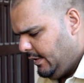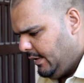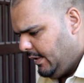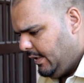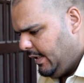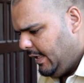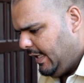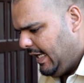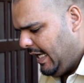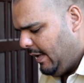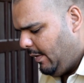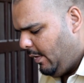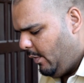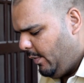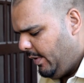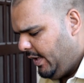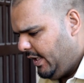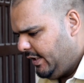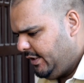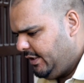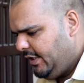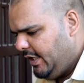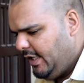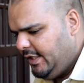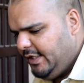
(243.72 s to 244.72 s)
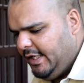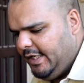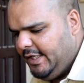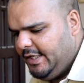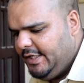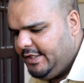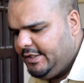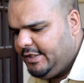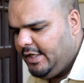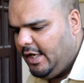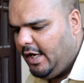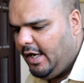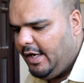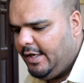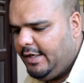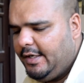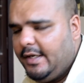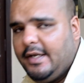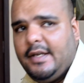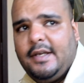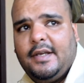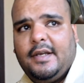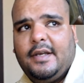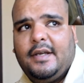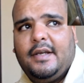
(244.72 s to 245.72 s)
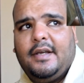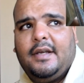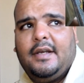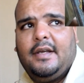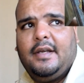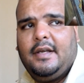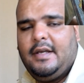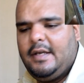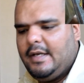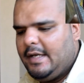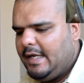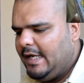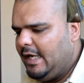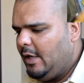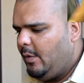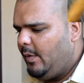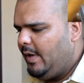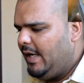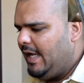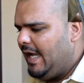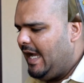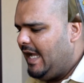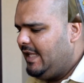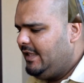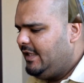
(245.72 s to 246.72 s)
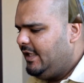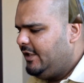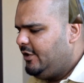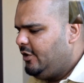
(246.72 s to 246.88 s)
Now I want to turn the heat high and I want to add the